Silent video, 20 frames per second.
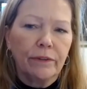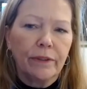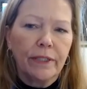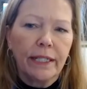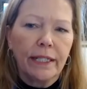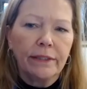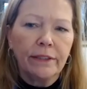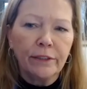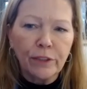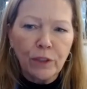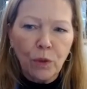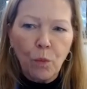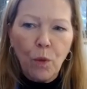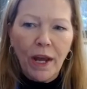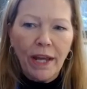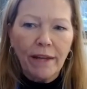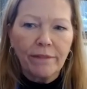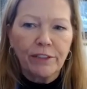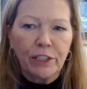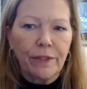And there's a
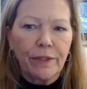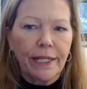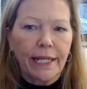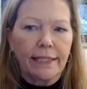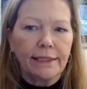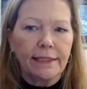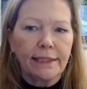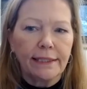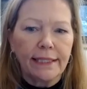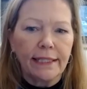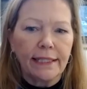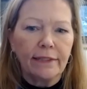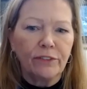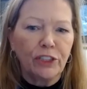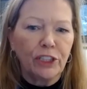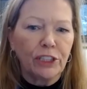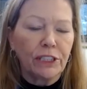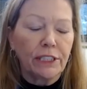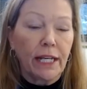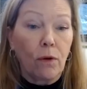way of doing it. Instead of
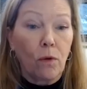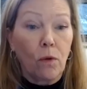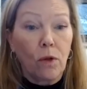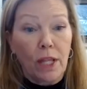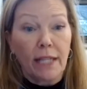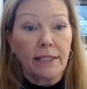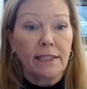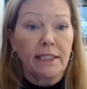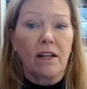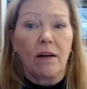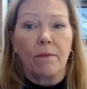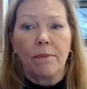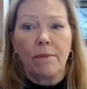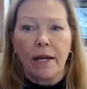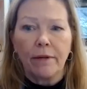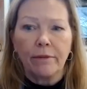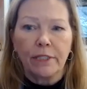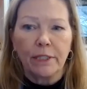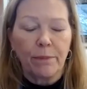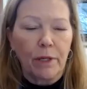just saying, oh, that's not my
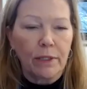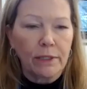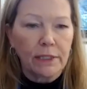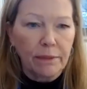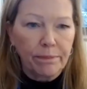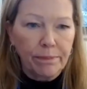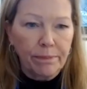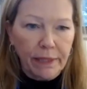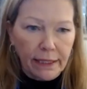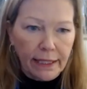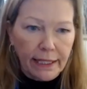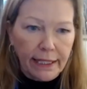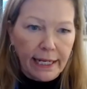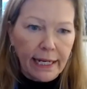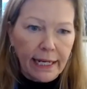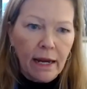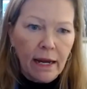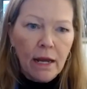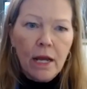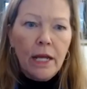
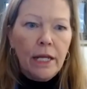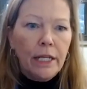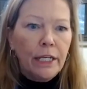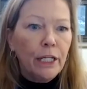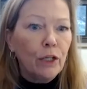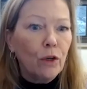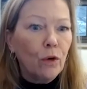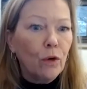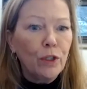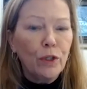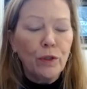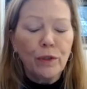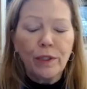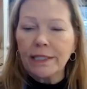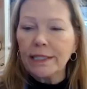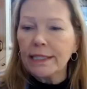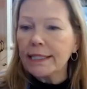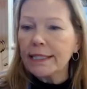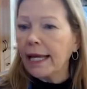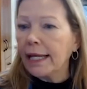responsibility, you know, you
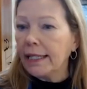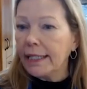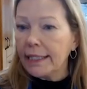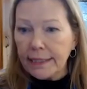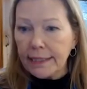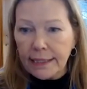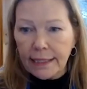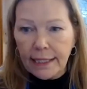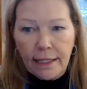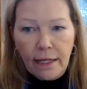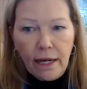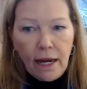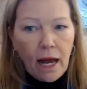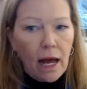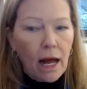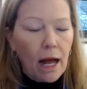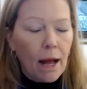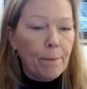can say, listen,